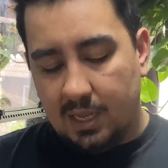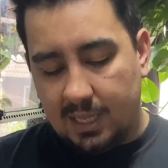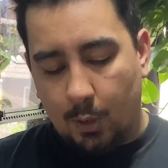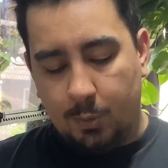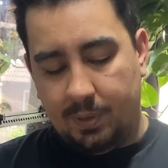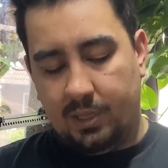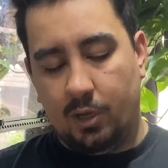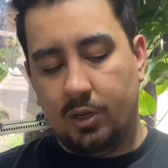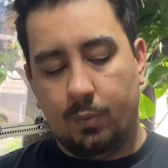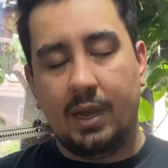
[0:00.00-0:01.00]
That would be the
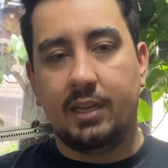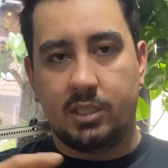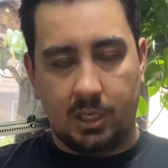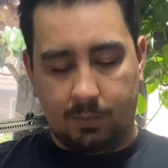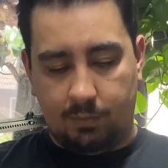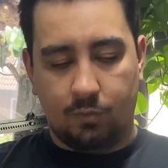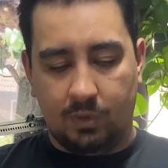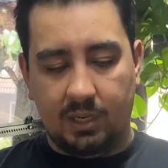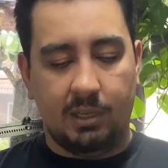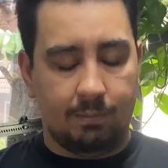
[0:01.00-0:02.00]
only way to
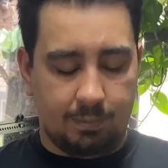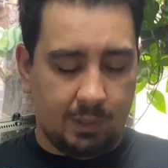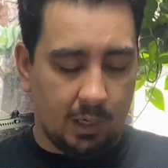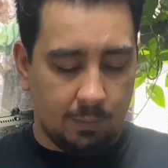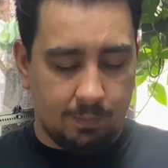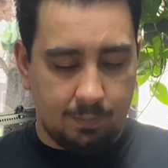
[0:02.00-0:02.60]
really, you know,